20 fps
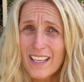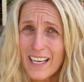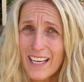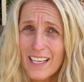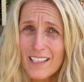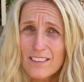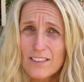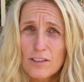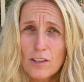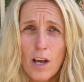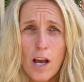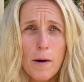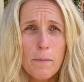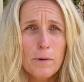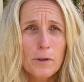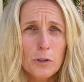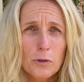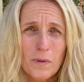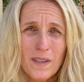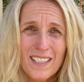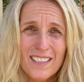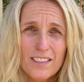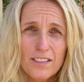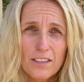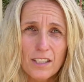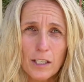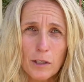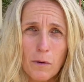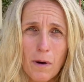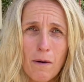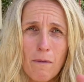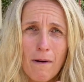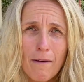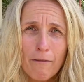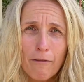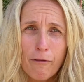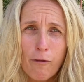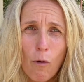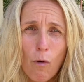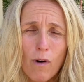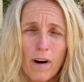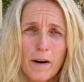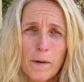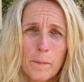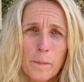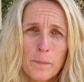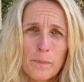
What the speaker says: kids between 0 and 4